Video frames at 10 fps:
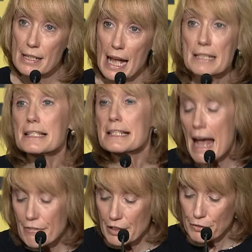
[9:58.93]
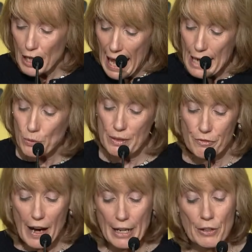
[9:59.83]
and staffing for adequate
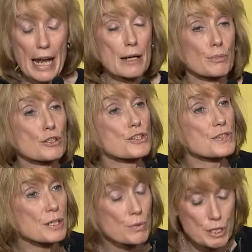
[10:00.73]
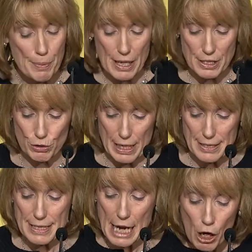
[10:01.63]
fire and emergency response
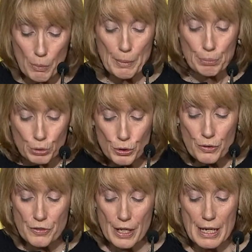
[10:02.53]
grants to help improve